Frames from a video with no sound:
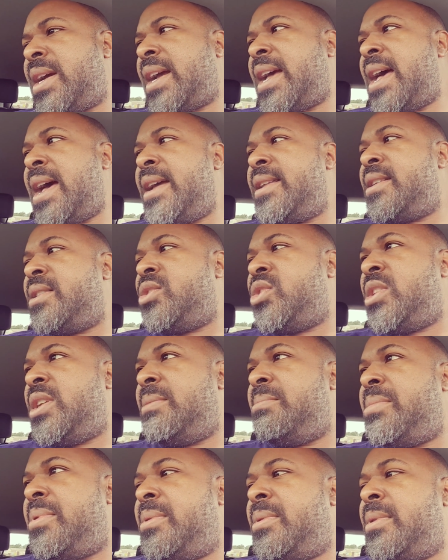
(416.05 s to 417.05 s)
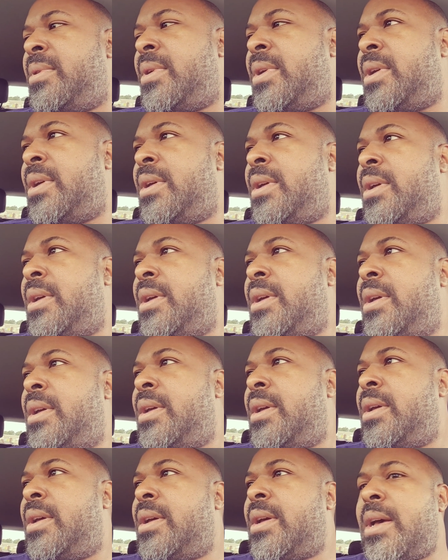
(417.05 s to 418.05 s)
what kind of Jeep.
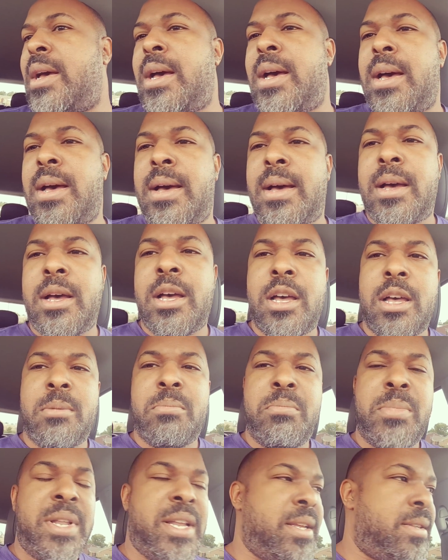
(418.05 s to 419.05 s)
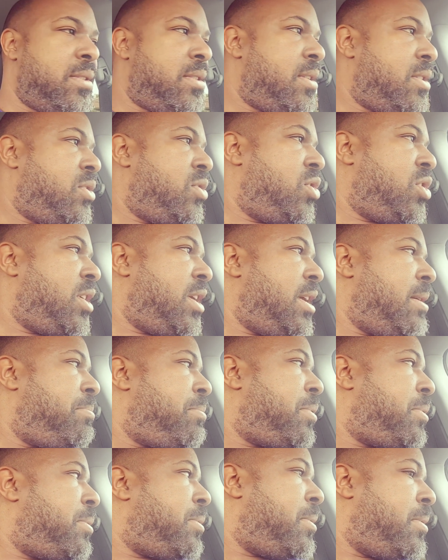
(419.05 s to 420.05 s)
But it's a Jeep.